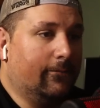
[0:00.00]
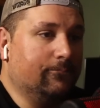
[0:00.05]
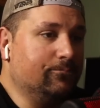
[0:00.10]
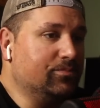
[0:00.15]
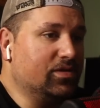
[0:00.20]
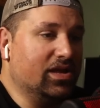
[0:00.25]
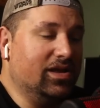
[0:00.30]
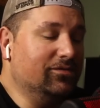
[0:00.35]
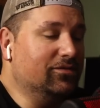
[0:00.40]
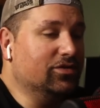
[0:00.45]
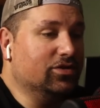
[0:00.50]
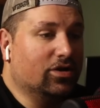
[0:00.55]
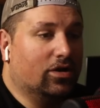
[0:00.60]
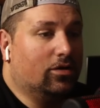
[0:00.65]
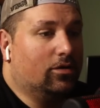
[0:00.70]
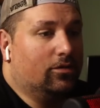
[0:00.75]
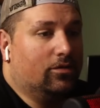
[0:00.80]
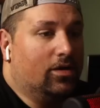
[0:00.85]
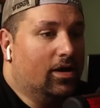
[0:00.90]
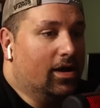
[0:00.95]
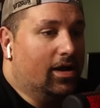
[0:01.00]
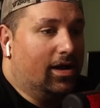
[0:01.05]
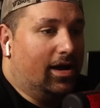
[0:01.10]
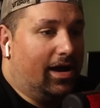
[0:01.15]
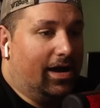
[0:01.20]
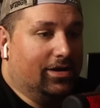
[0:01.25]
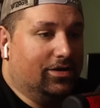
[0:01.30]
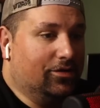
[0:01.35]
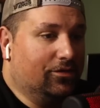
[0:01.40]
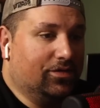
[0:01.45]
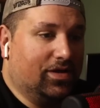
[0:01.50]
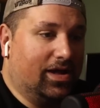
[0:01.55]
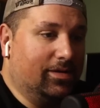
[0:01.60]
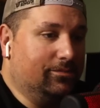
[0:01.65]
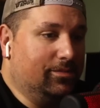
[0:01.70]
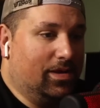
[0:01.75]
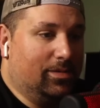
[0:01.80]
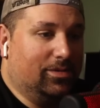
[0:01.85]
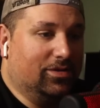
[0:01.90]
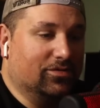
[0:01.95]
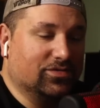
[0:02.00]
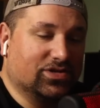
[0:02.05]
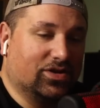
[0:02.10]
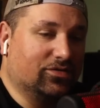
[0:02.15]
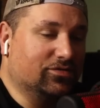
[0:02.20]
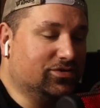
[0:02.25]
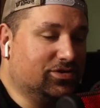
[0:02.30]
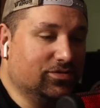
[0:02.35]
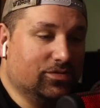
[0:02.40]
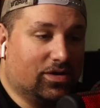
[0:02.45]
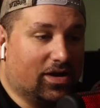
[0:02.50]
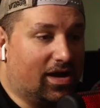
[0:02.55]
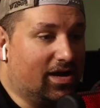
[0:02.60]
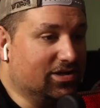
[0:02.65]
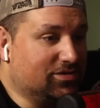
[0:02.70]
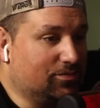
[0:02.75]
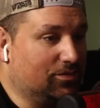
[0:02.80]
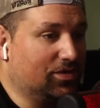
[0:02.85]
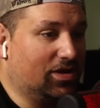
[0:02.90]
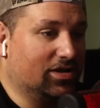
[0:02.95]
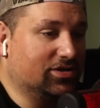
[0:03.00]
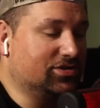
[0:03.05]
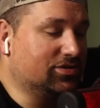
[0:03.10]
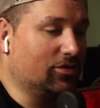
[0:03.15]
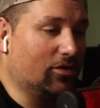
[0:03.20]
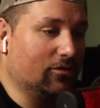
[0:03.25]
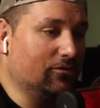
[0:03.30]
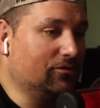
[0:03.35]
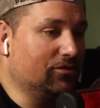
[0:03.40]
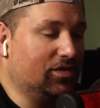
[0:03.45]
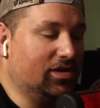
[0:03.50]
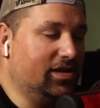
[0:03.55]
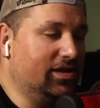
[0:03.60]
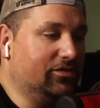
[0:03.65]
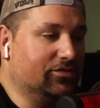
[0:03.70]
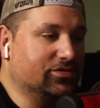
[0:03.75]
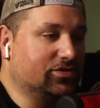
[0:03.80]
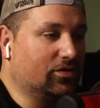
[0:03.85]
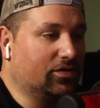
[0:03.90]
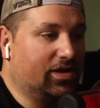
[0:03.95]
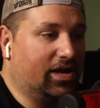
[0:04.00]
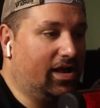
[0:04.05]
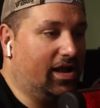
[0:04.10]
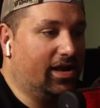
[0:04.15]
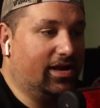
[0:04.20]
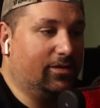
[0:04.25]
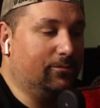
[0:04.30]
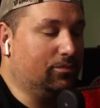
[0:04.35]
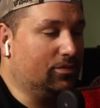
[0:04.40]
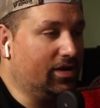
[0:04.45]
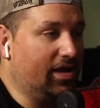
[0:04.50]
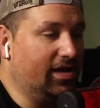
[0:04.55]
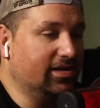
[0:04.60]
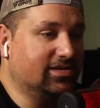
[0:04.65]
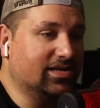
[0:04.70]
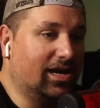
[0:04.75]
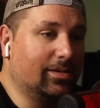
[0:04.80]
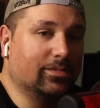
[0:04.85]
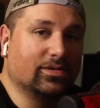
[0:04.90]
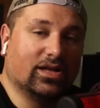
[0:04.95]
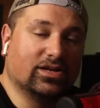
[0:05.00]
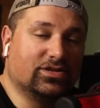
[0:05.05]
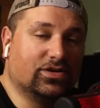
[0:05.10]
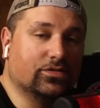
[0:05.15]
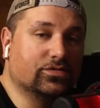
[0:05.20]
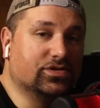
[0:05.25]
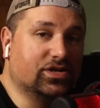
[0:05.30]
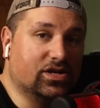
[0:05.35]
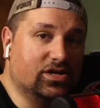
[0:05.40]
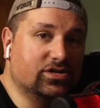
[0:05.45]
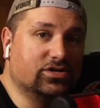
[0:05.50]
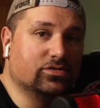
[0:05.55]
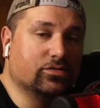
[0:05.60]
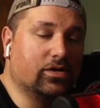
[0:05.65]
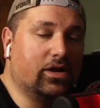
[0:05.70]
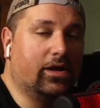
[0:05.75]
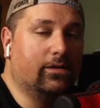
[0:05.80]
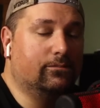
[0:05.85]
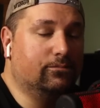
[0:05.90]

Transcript: Even though I know that maybe those other two guys will not start for the Eagles or get any playing time unless there's injury.